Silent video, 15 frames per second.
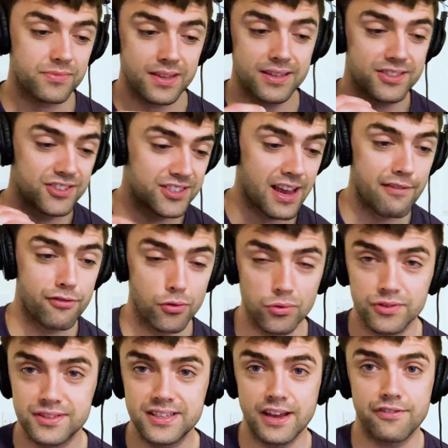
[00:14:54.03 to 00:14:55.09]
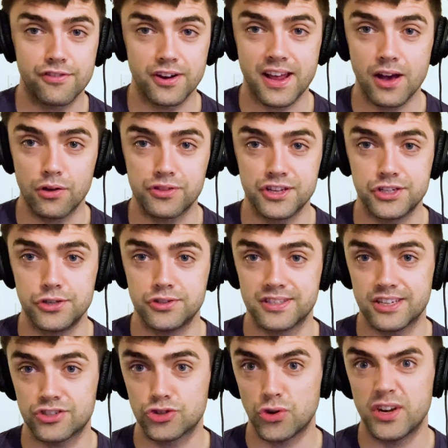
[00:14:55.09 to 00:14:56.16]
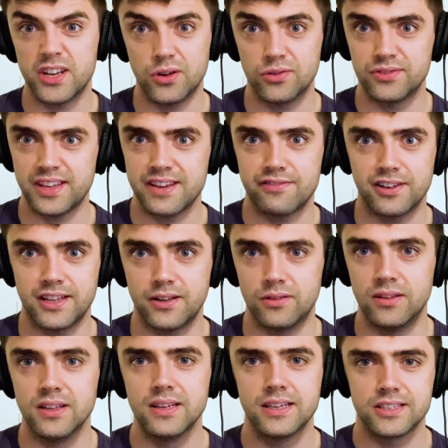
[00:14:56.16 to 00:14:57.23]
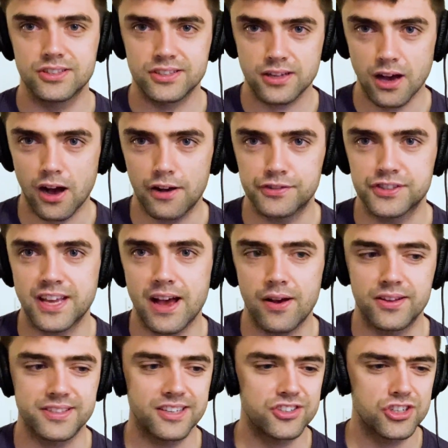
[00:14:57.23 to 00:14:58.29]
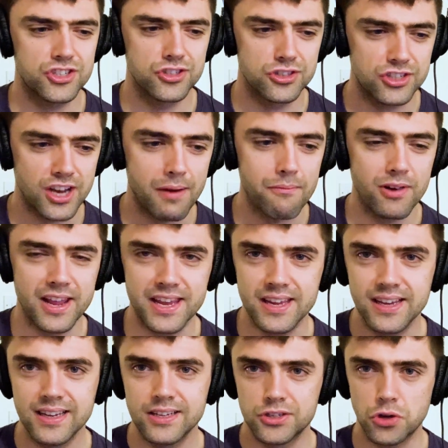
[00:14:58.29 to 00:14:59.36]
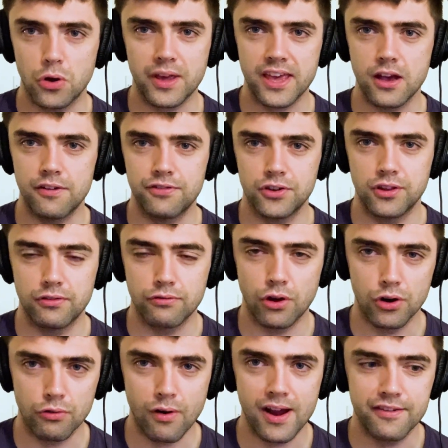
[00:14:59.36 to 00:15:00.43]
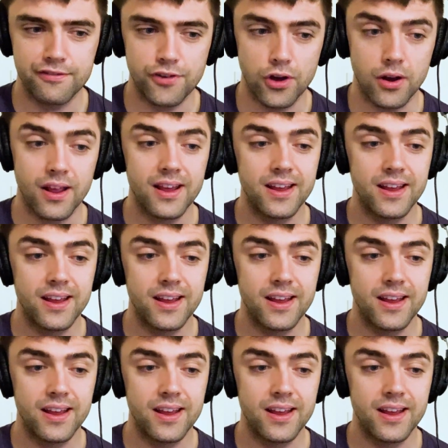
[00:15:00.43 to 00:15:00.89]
several different health issues, such as joint ill, navel ill, calf scours, and just generally not getting off on the right foot.